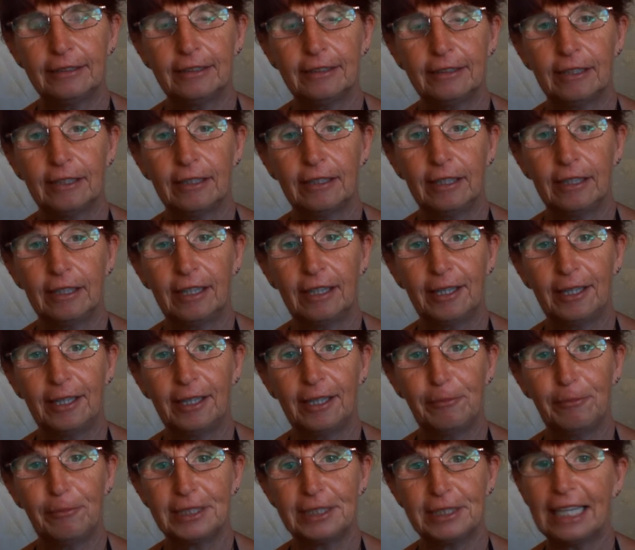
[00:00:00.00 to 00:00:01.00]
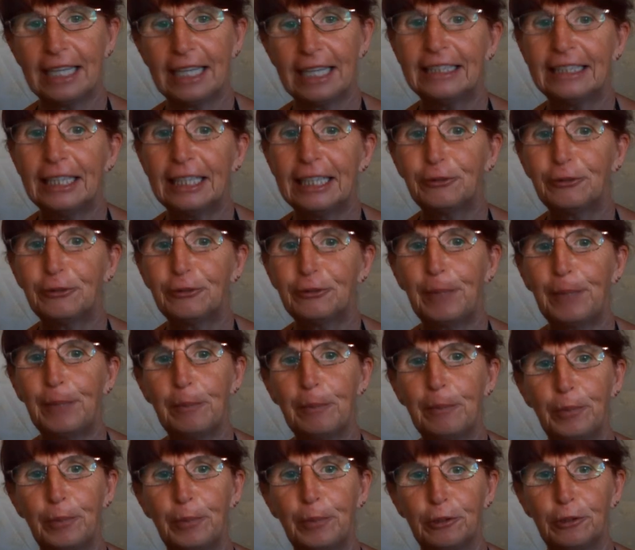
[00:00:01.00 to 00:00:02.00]
I was getting a little bit
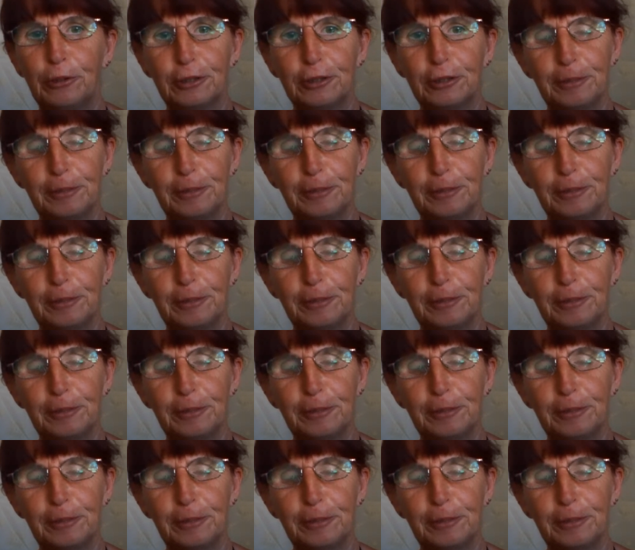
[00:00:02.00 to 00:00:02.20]
bored